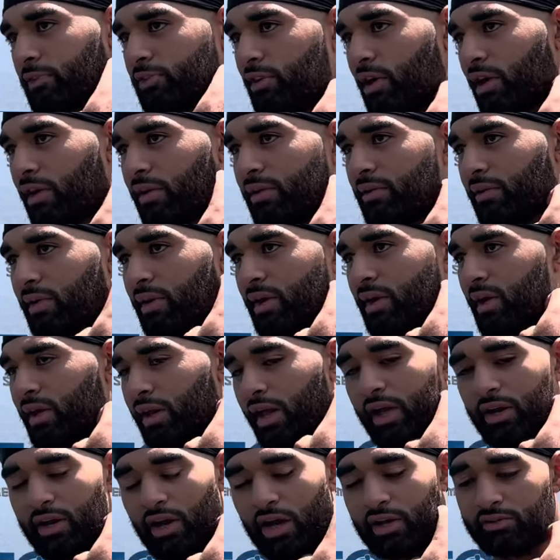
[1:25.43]
Sir.
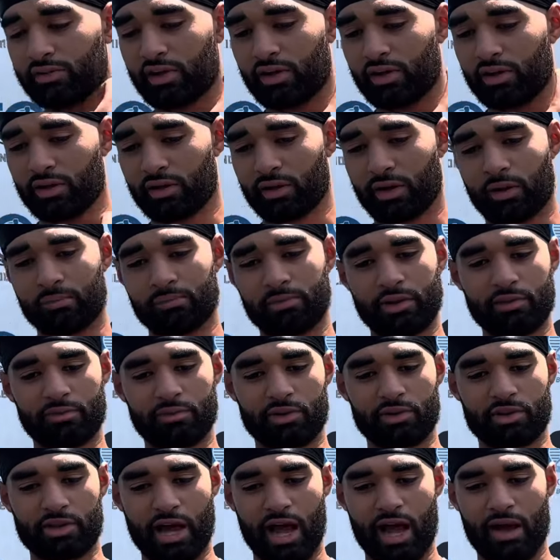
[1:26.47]
Yeah, no, he's done an
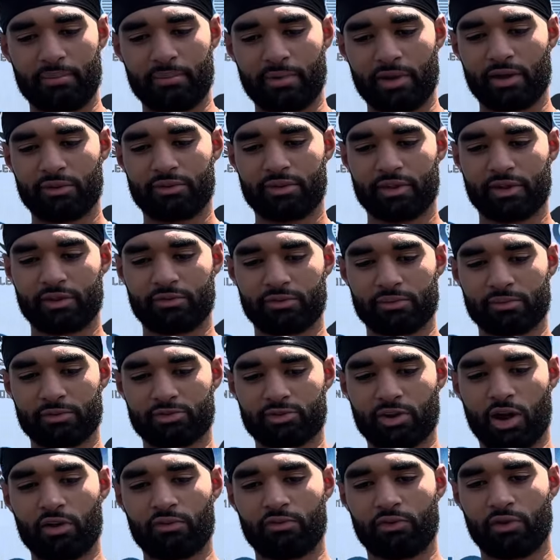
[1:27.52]
unbelievable job, man. I think from the
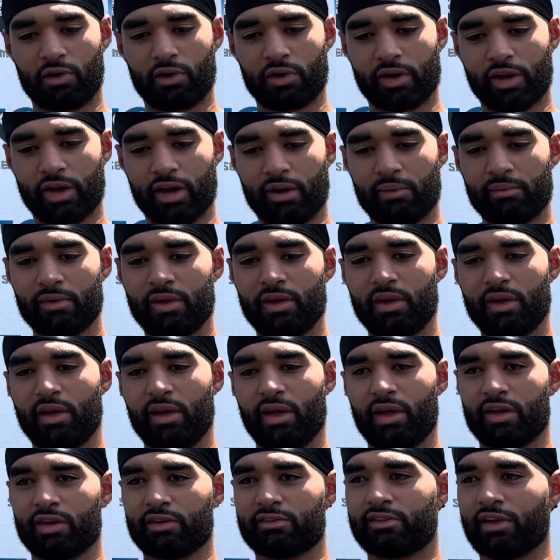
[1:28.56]
start of fall camp,
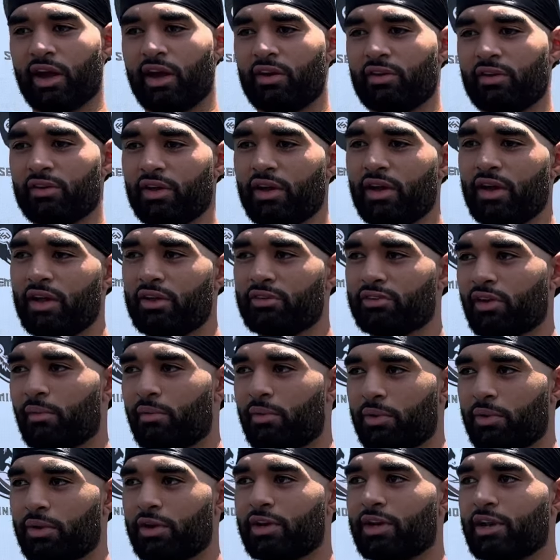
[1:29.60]
you tell he's
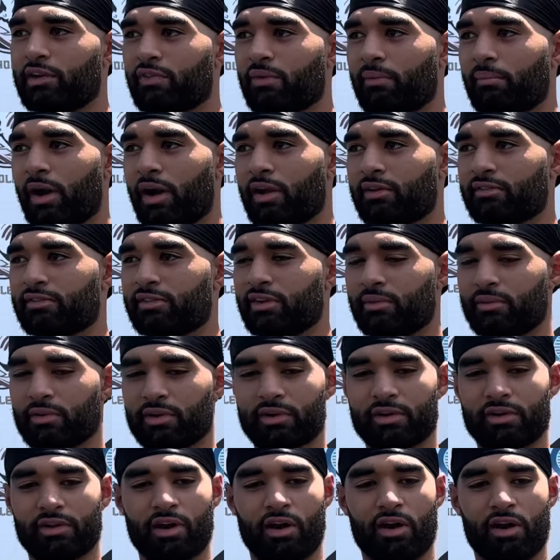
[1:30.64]
coming with a different mindset, with
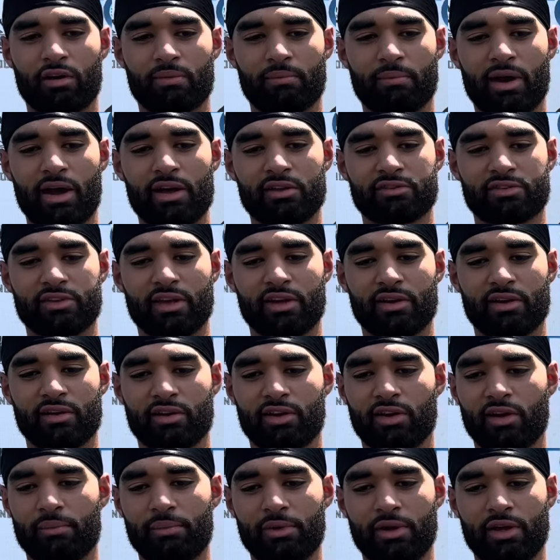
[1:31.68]
a dog mindset,
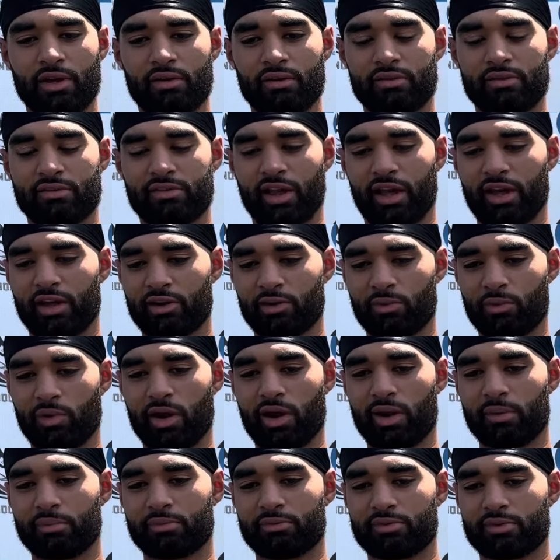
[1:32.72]
coming in, taking the
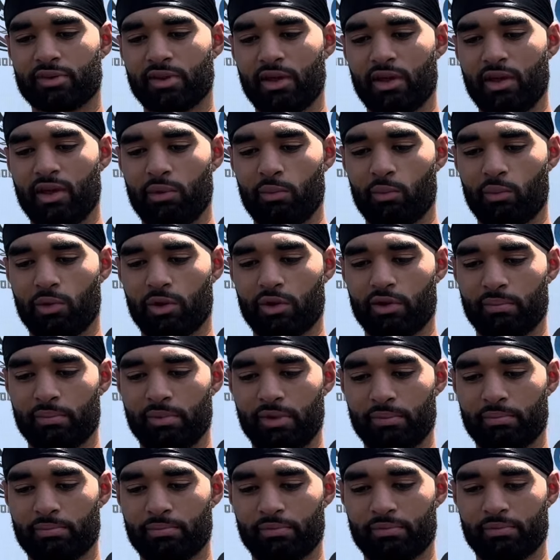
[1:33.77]
reps, wanting
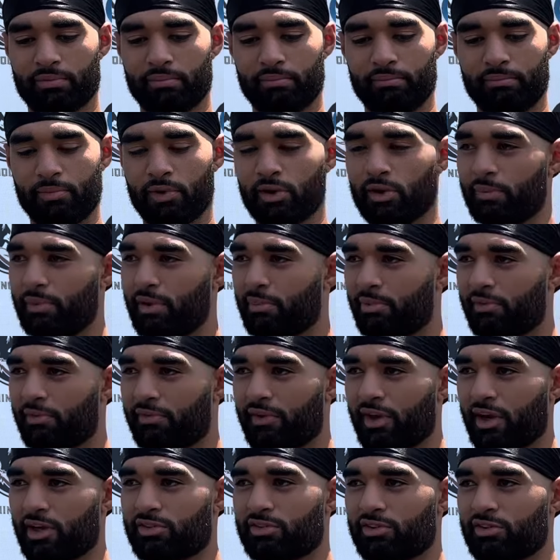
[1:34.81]
to be a
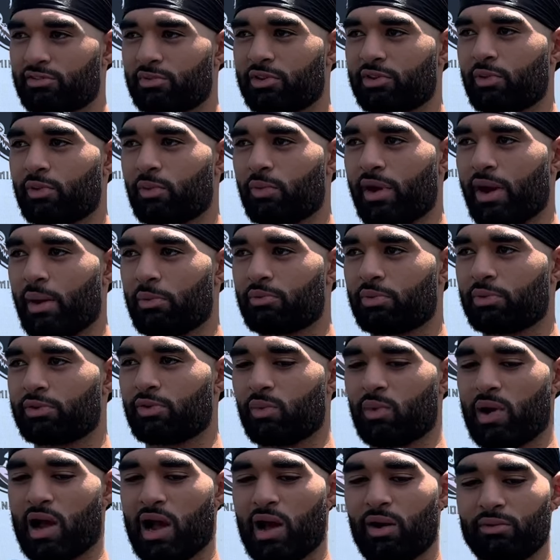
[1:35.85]
perfectionist with the reps, with the
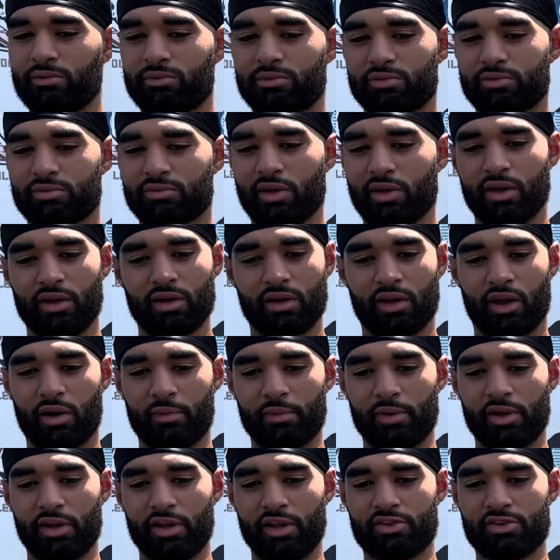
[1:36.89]
routes,
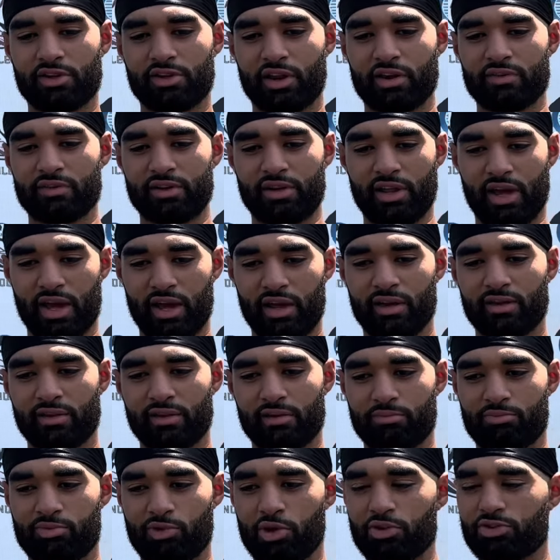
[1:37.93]
coming in each and every day,
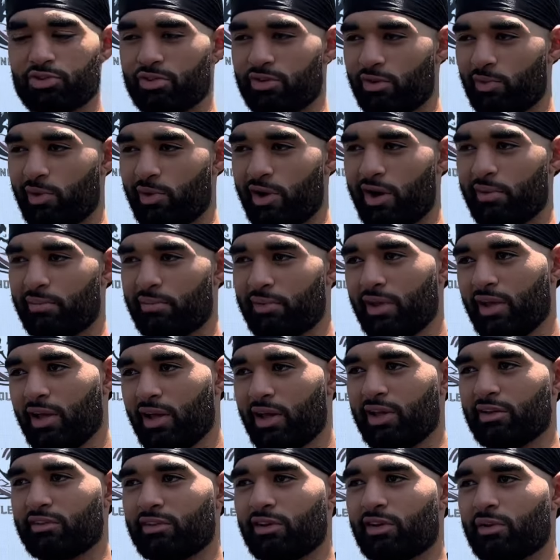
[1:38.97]
approaching the rep.
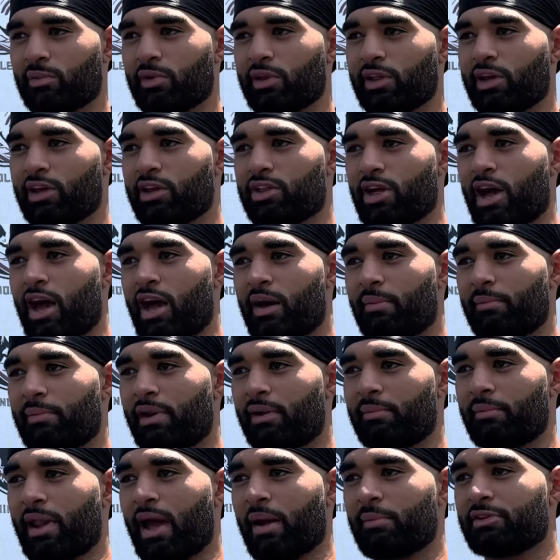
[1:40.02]
He's done a really good job, man.
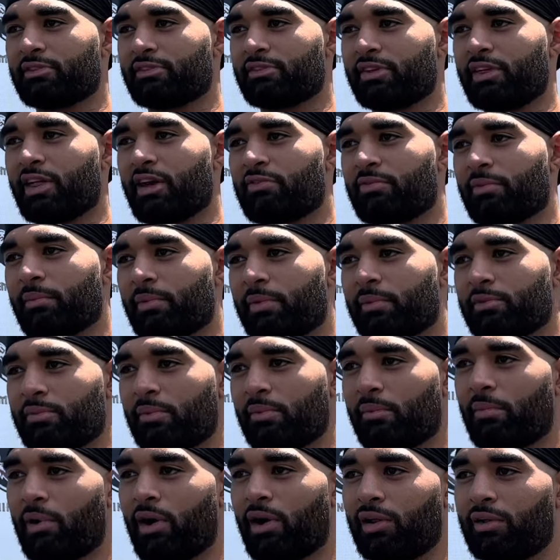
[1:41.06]
I'm happy to see that, man. He's
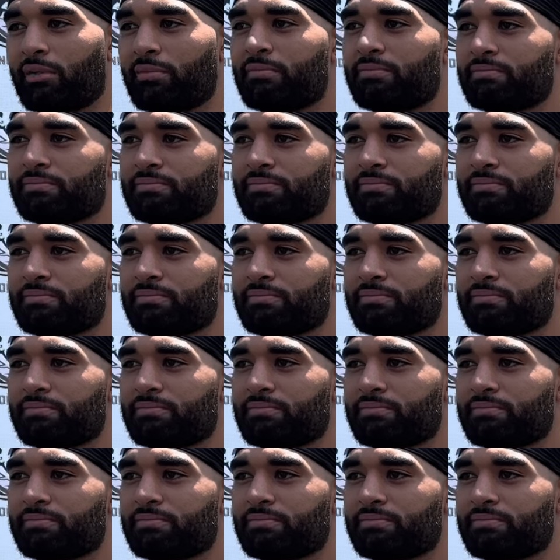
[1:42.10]
been balling.